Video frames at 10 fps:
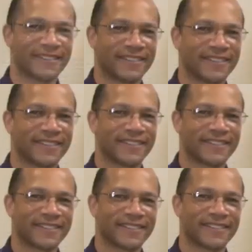
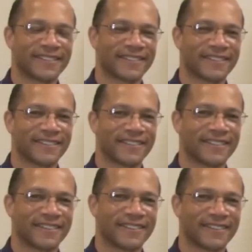
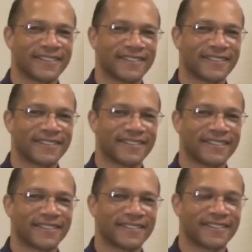
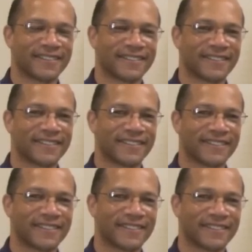
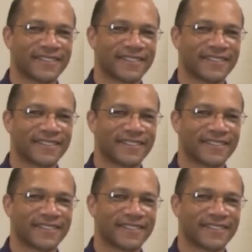No words are spoken by the person on screen.